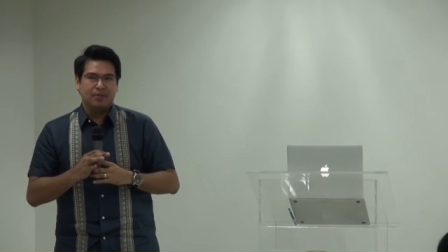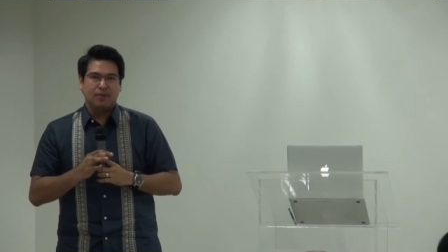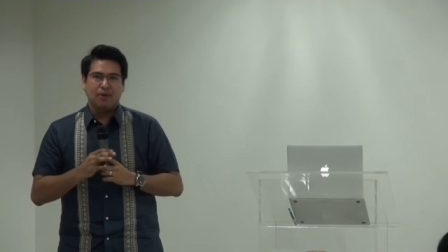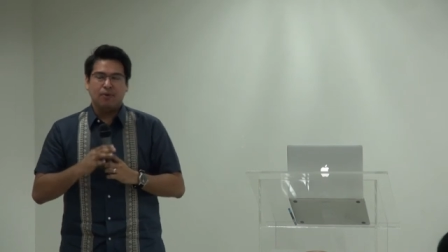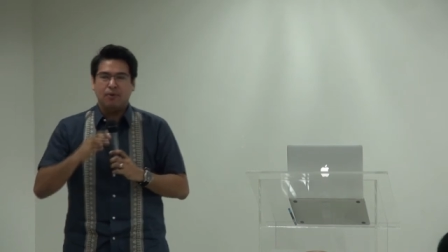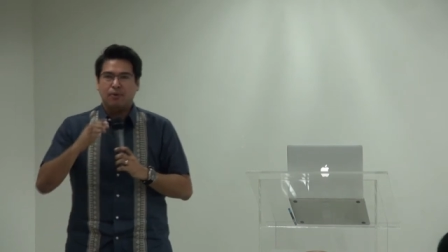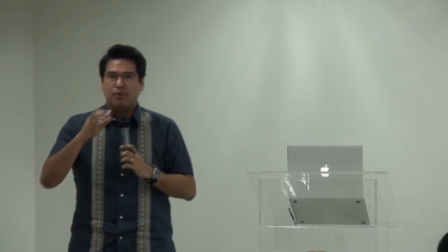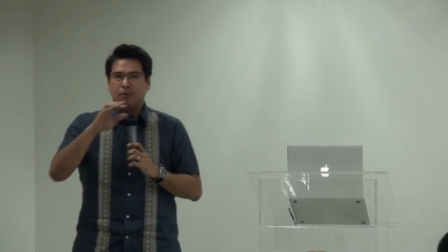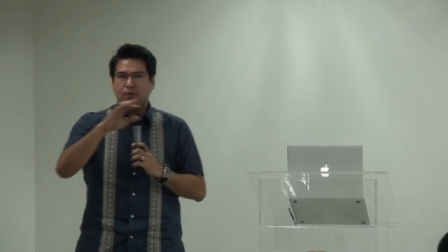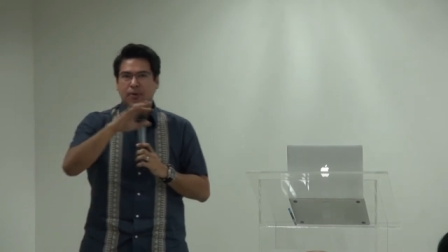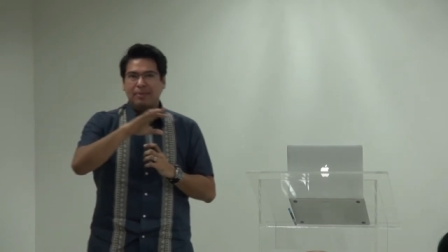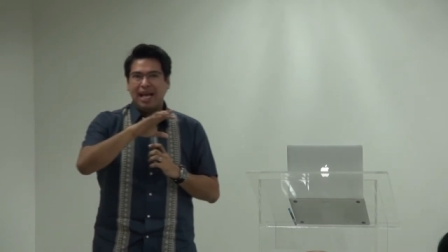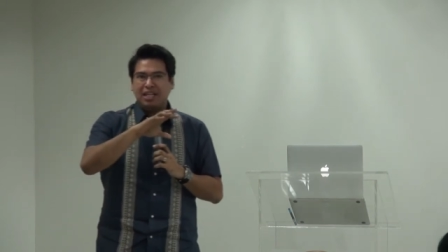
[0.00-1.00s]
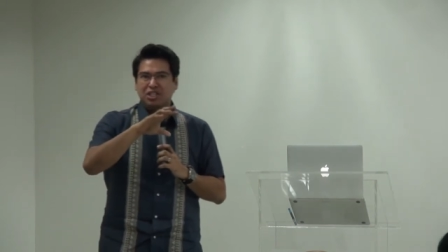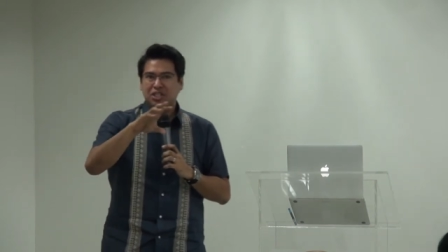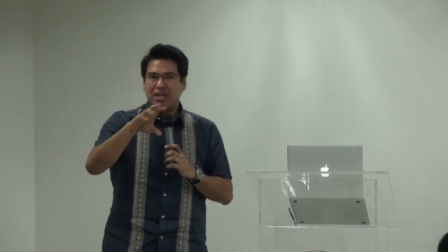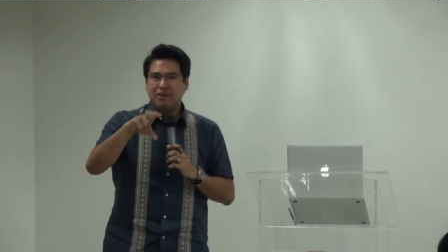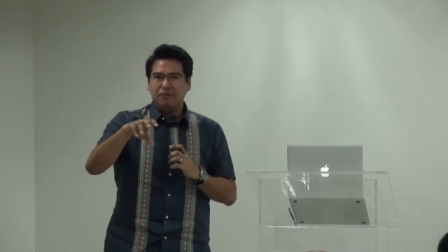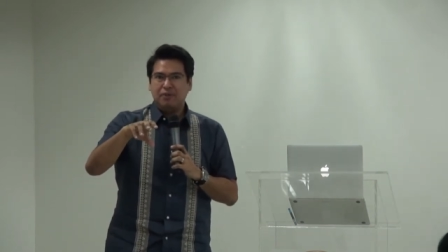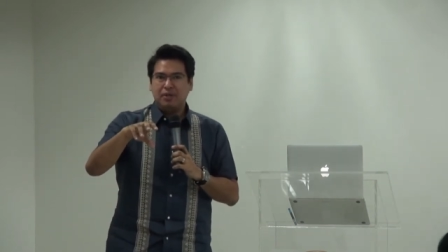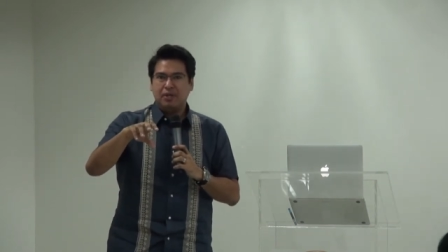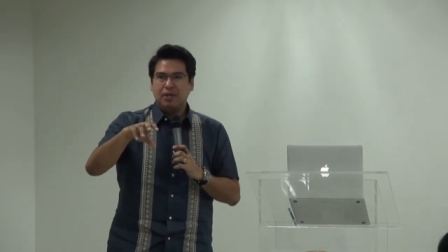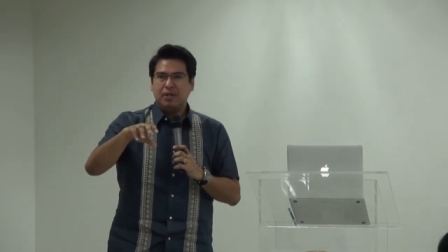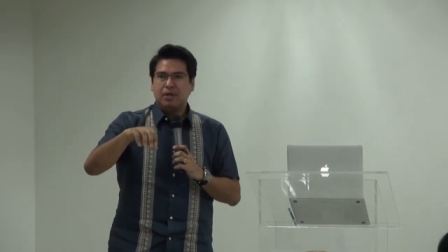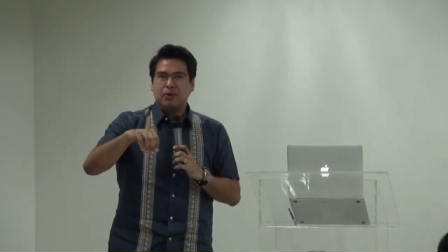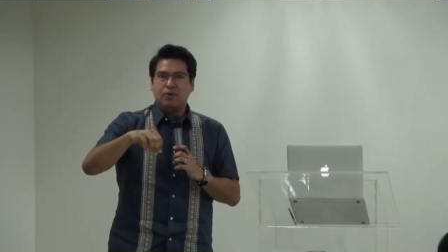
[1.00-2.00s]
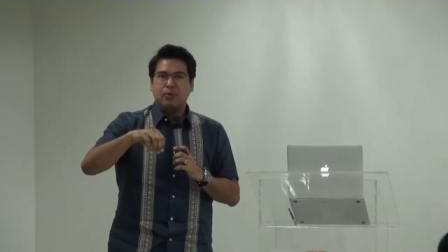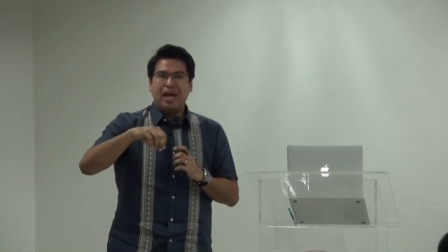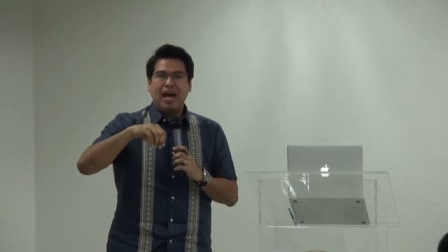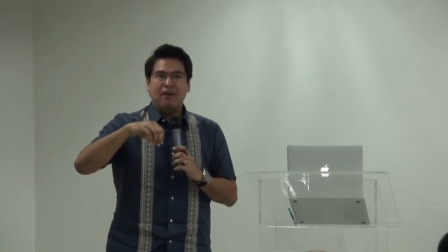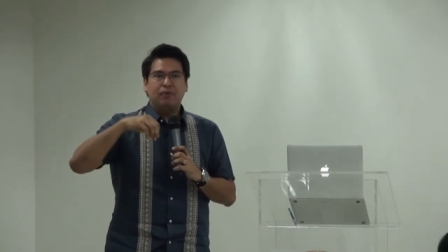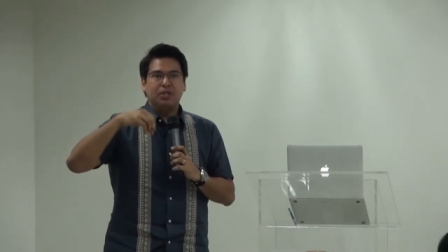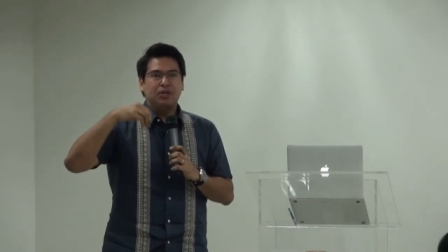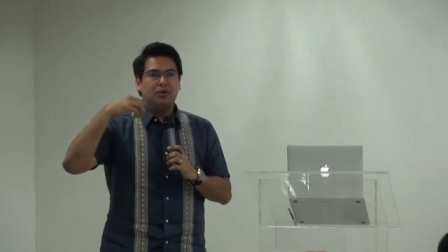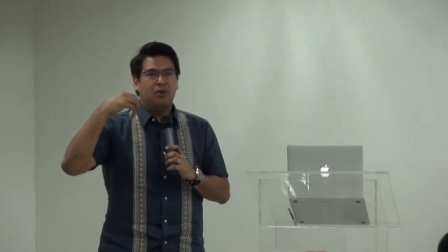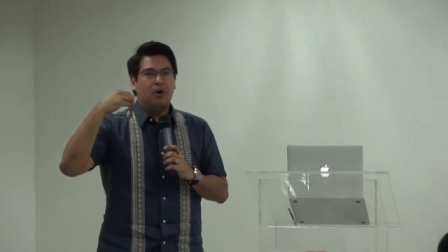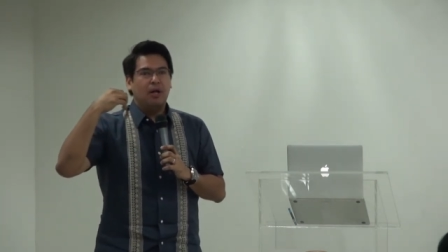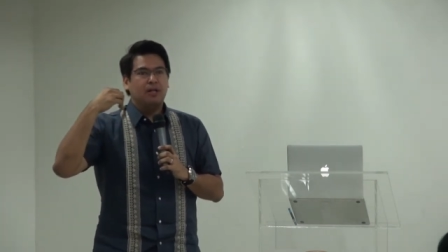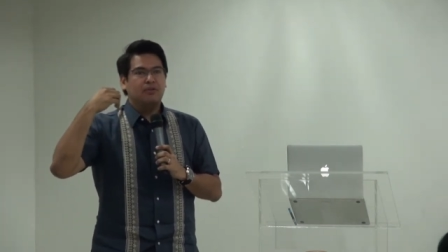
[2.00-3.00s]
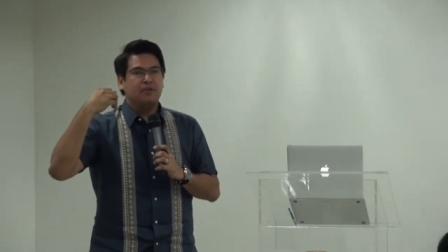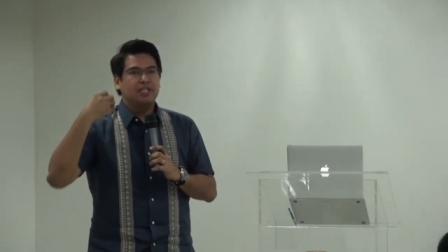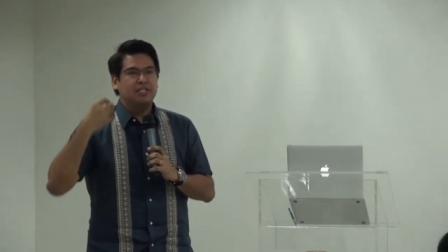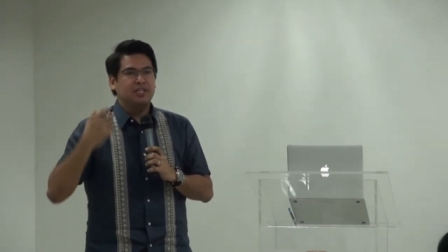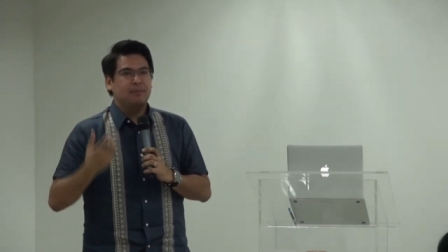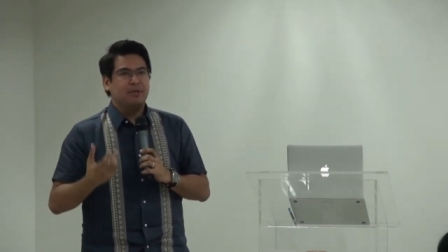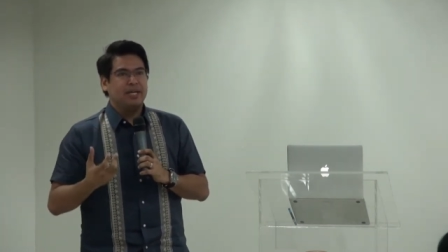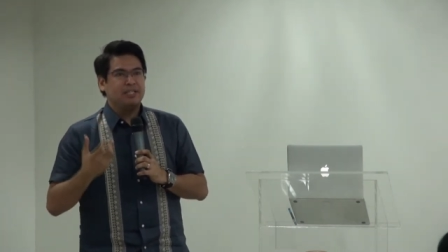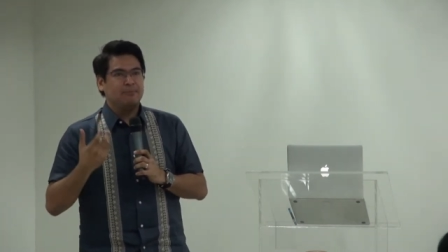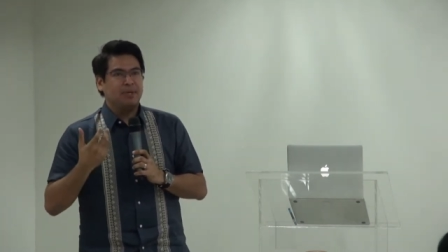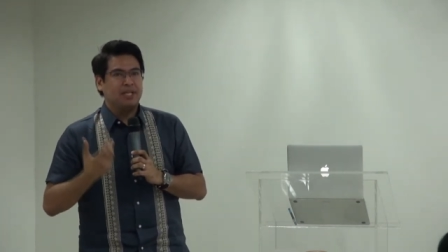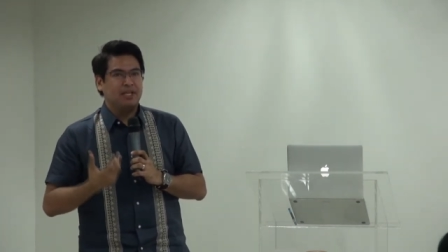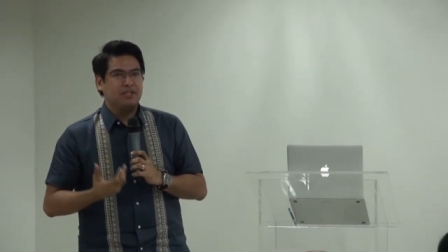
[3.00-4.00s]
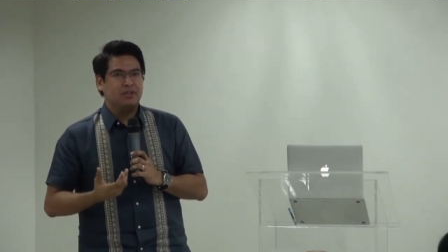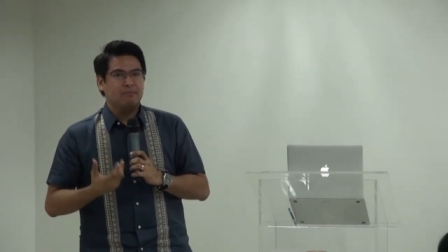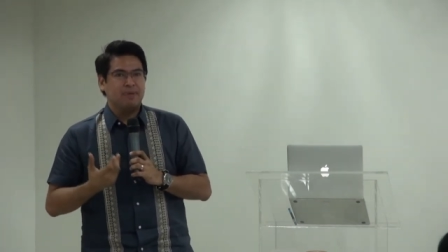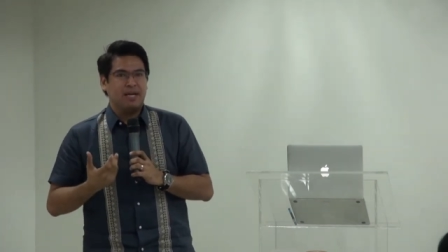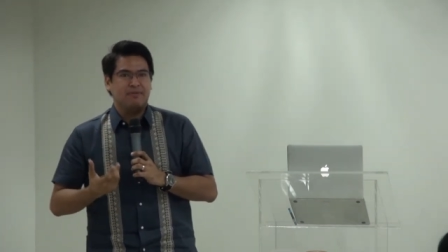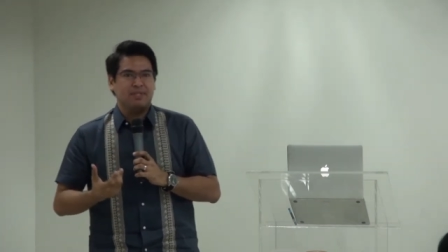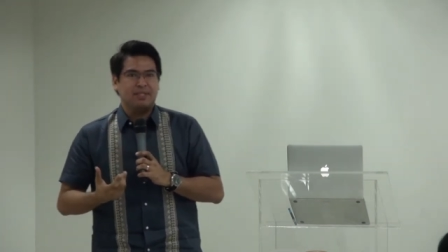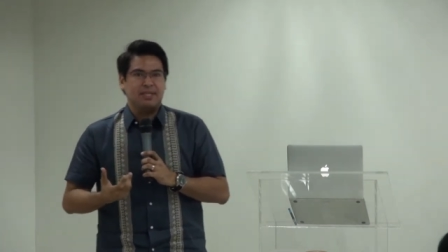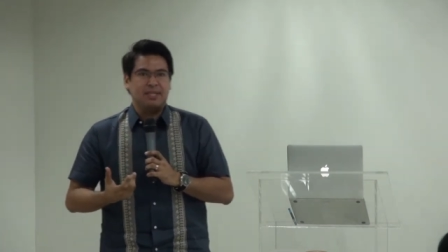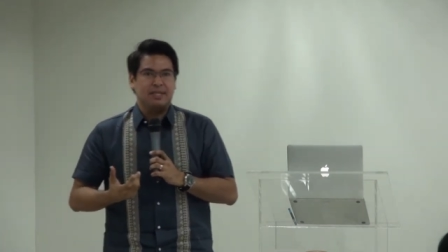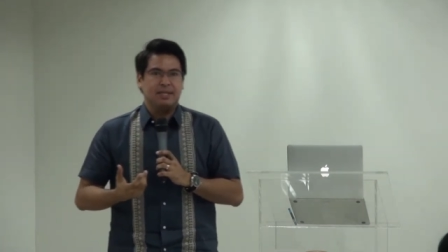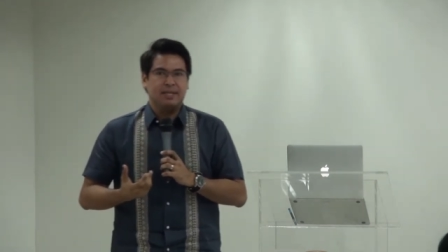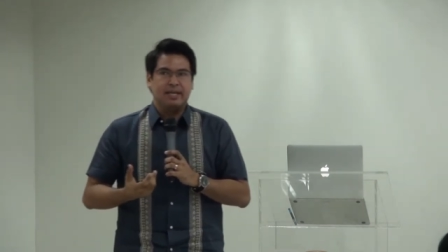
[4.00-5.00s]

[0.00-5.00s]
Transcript: So from that shift, we have what you call reasonable expectation of privacy.